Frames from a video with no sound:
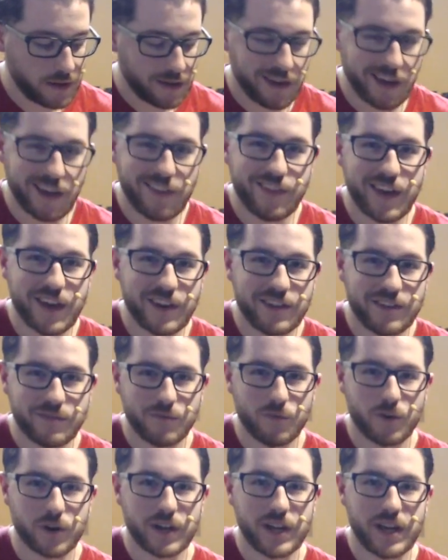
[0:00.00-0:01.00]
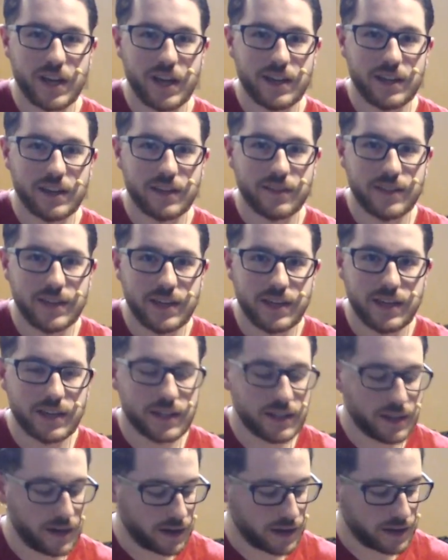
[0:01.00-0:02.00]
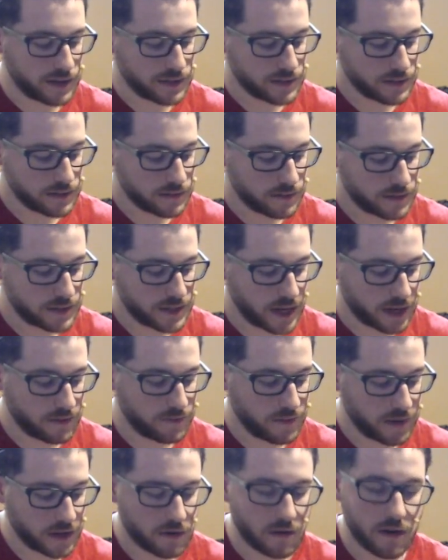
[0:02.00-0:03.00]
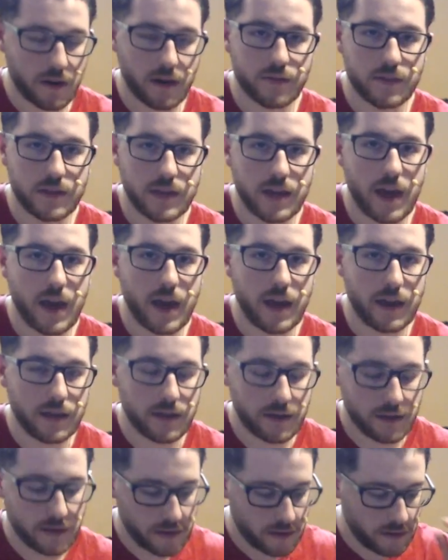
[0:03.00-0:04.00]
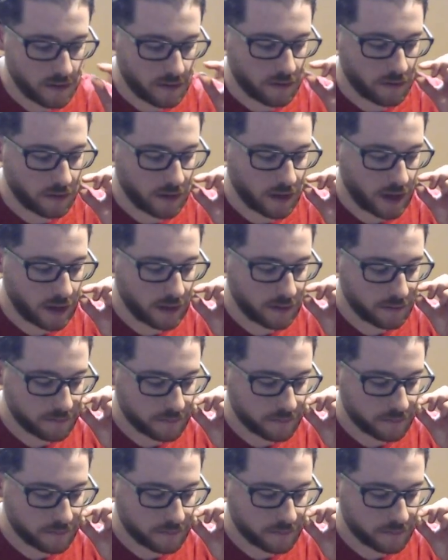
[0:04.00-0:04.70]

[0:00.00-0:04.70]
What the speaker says: and then we're going to hit the 2nd finger on the A. Okay?